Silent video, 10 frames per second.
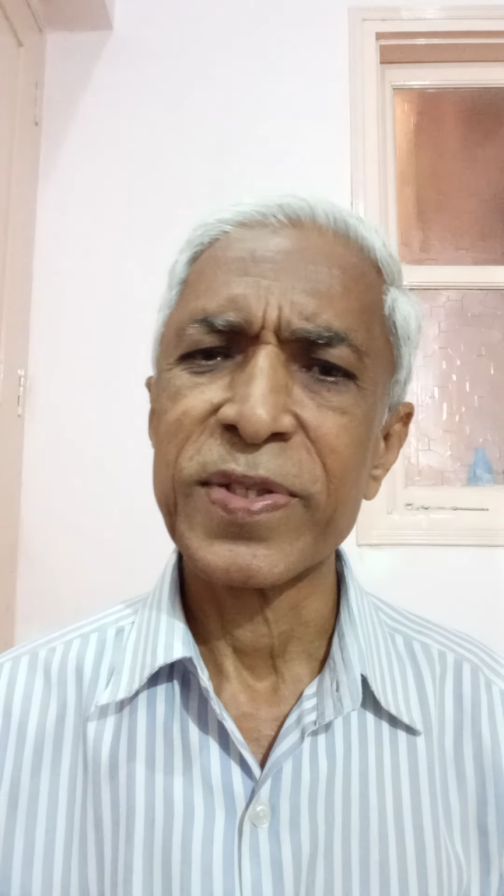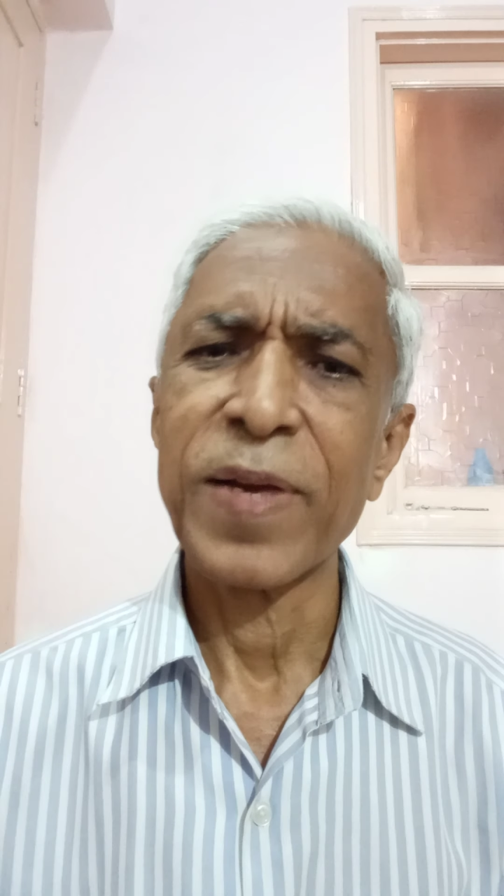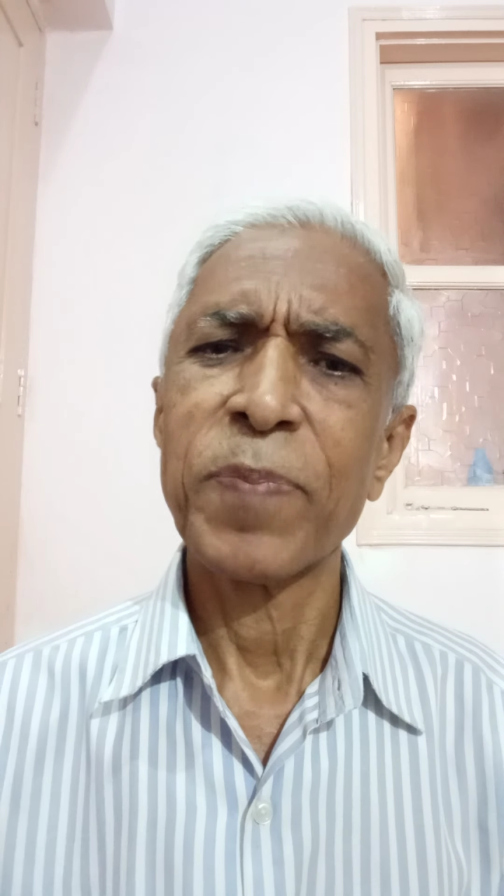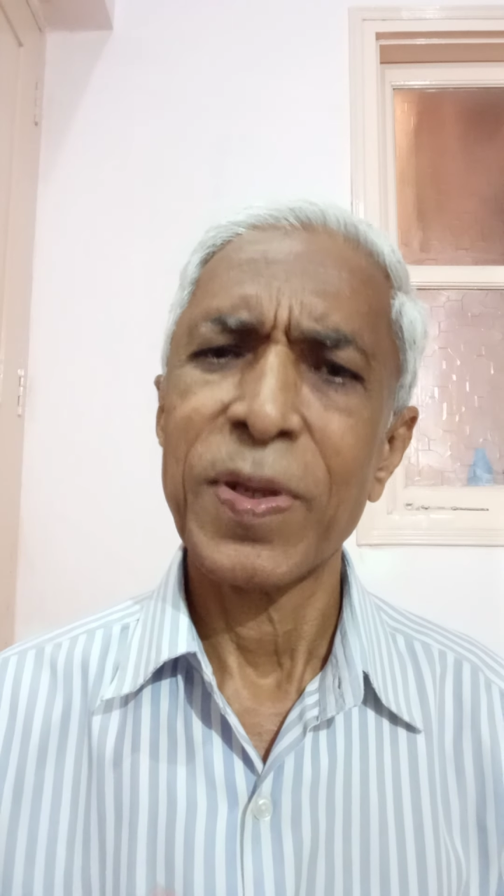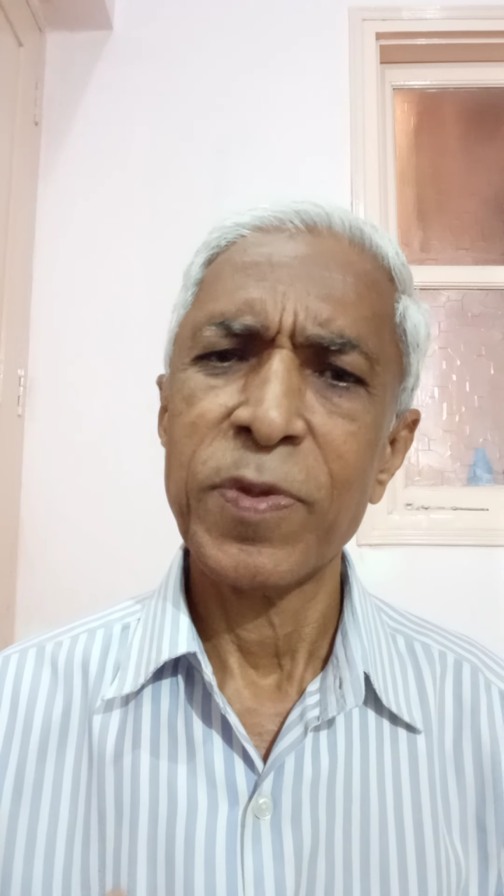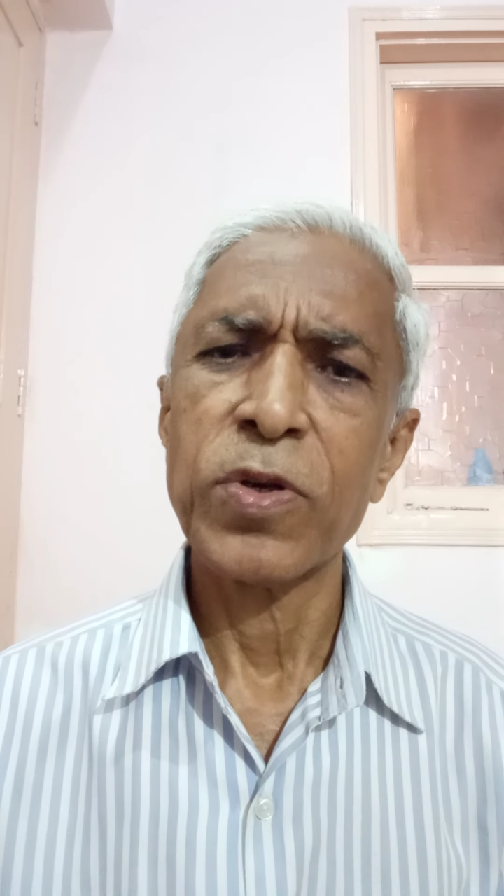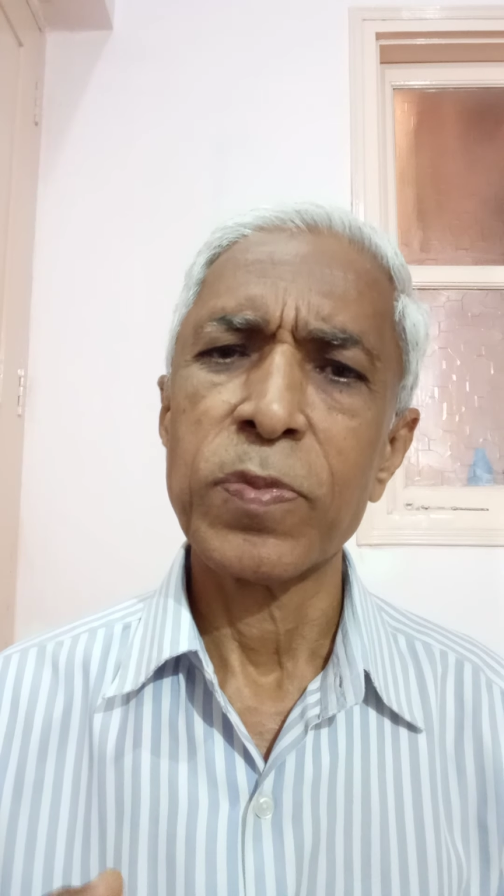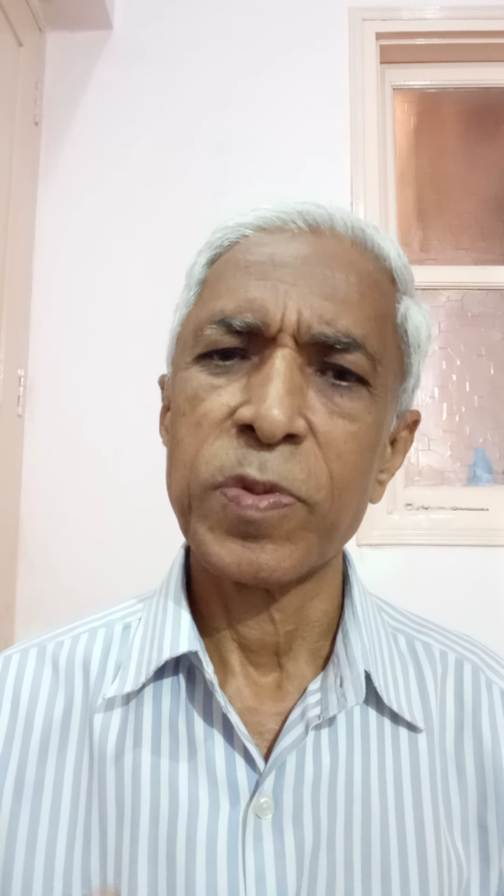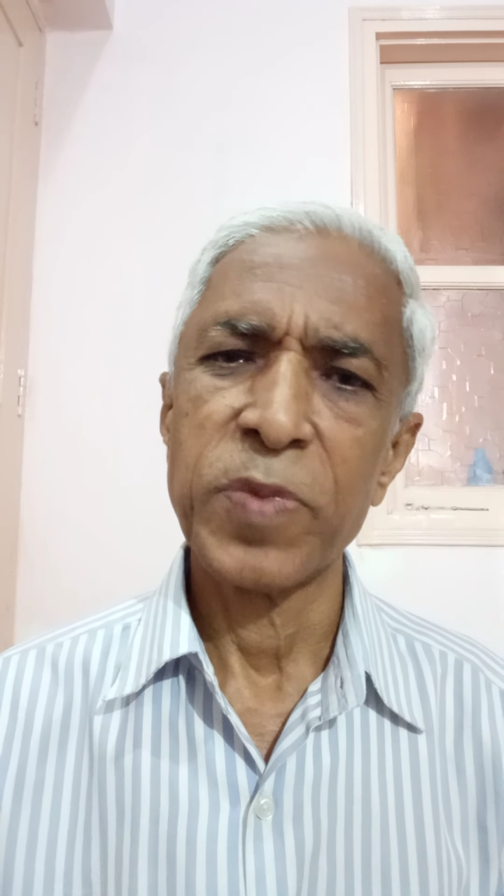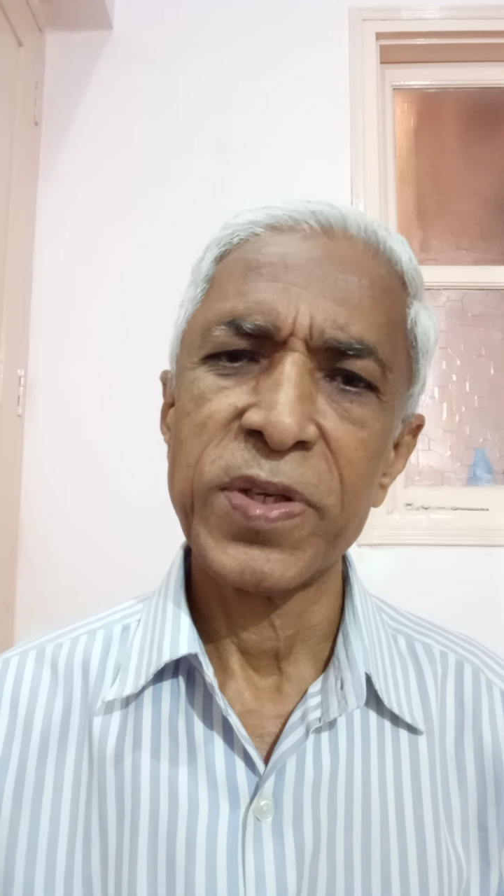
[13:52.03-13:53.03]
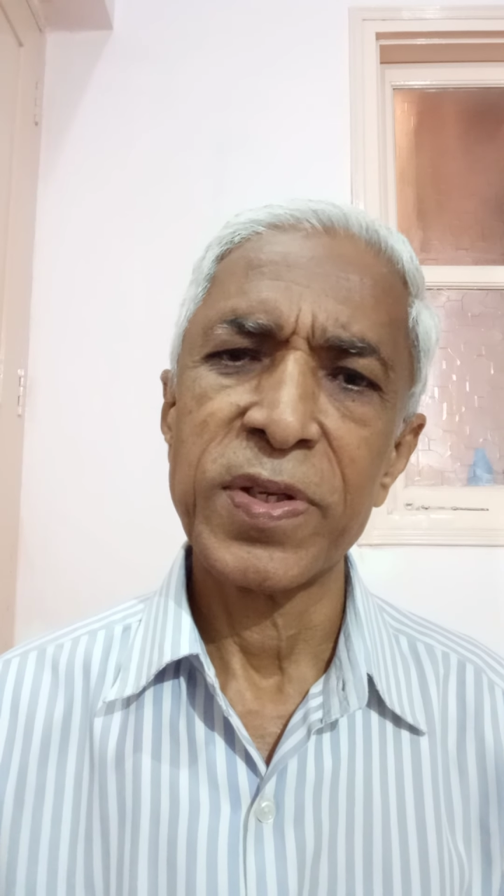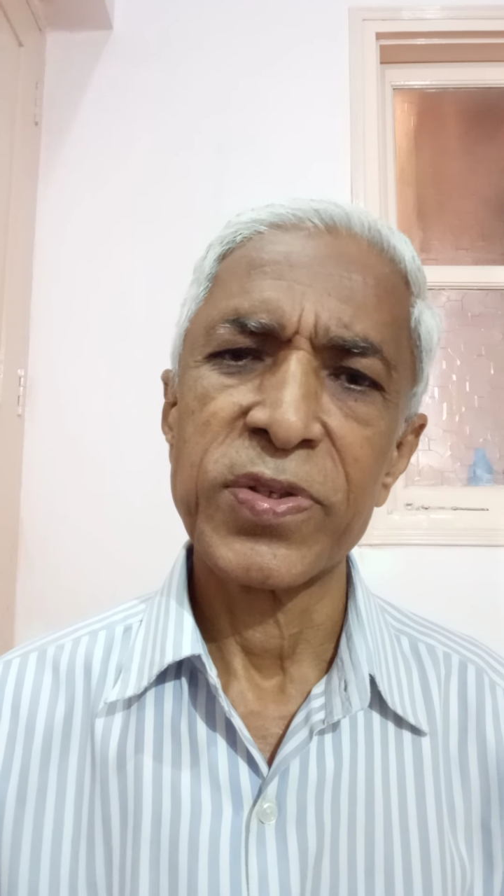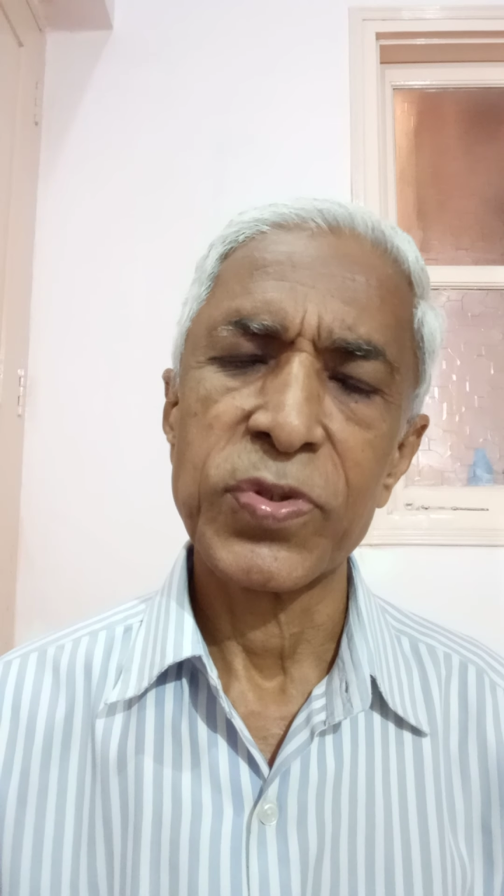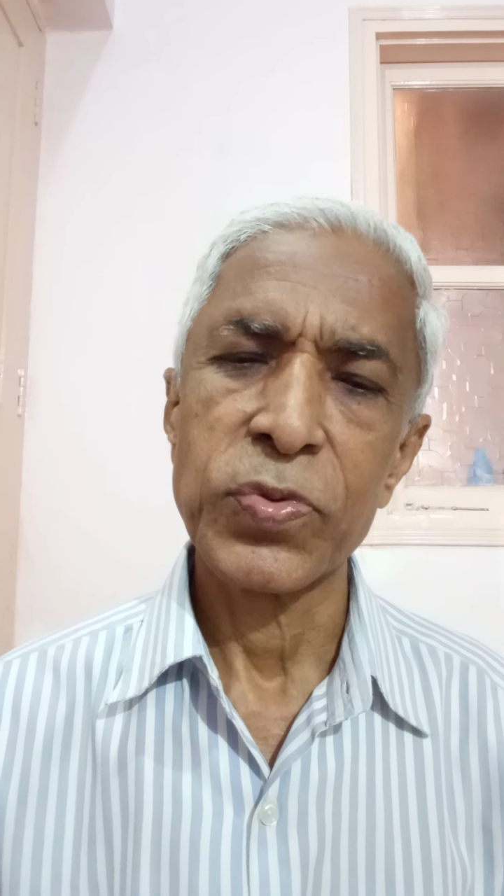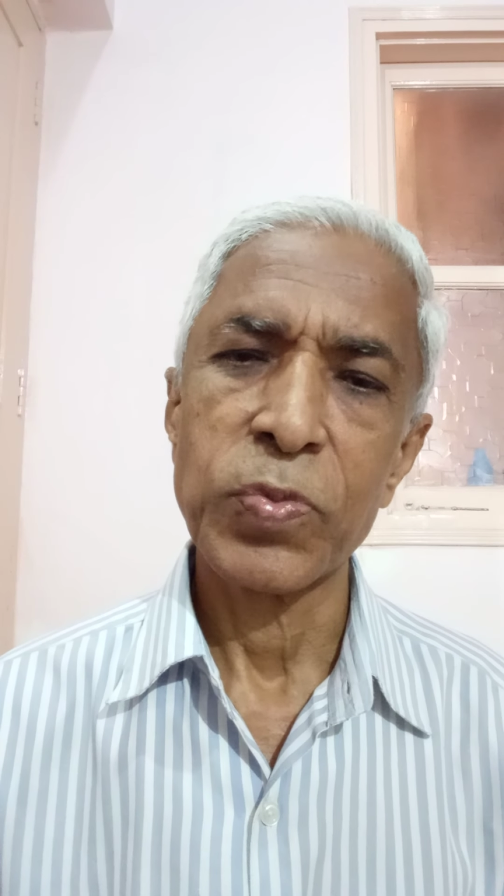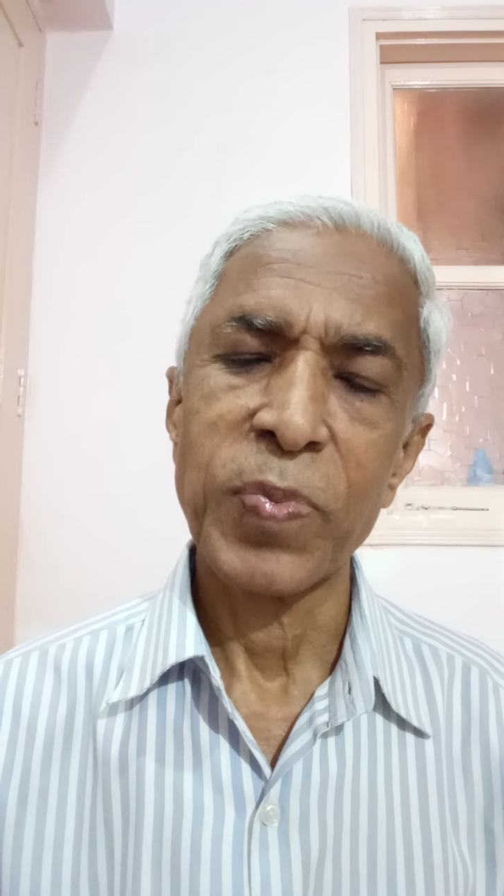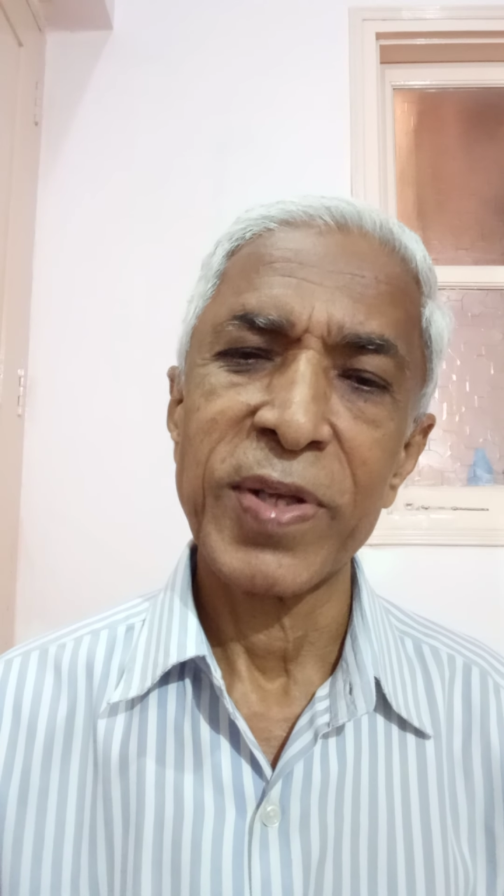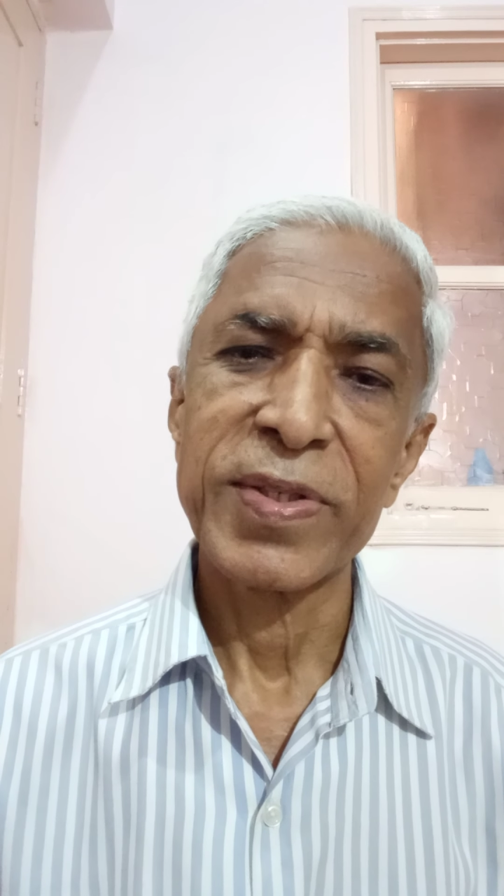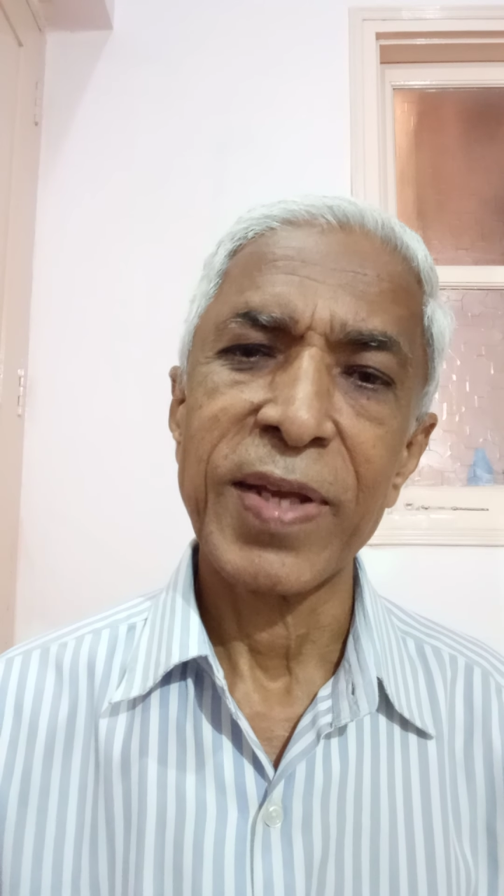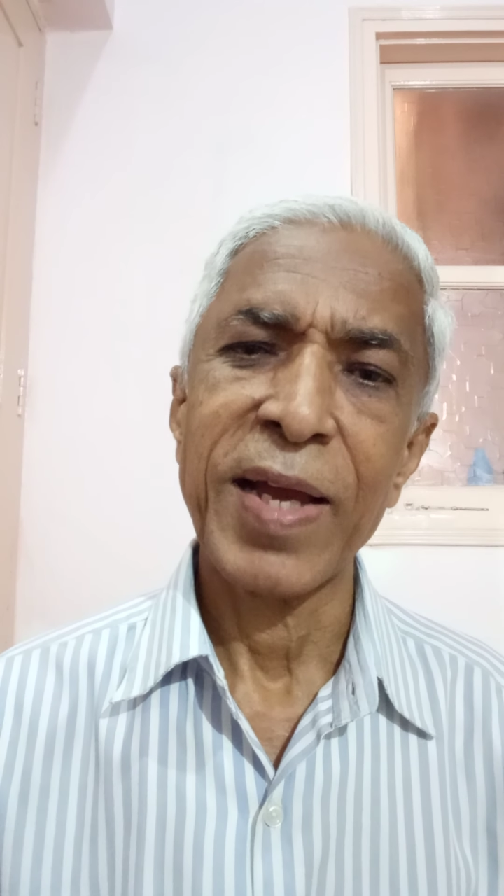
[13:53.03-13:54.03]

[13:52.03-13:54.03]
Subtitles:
the epidemic of the measles took place